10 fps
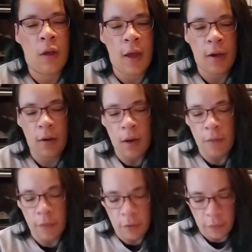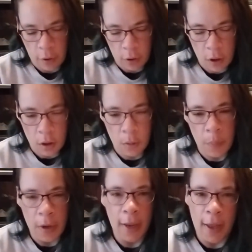And not very far along,
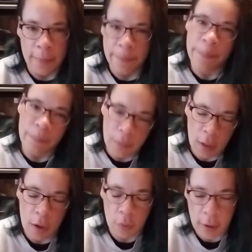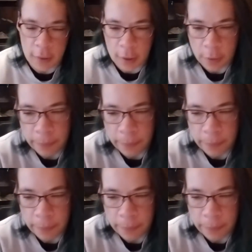but again, it'll get there.